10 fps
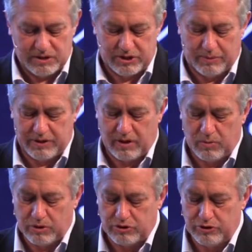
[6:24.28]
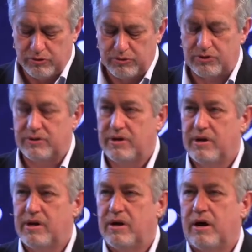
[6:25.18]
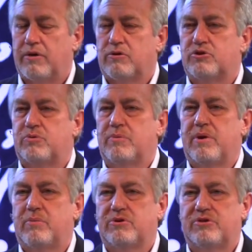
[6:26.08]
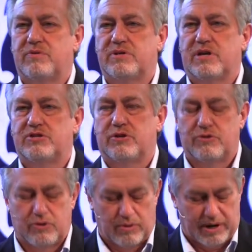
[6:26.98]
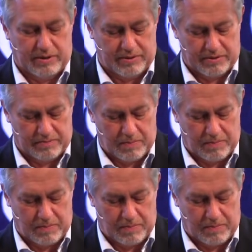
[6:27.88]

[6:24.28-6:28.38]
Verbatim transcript: Some of them were Jews, others were members of the Dutch underground.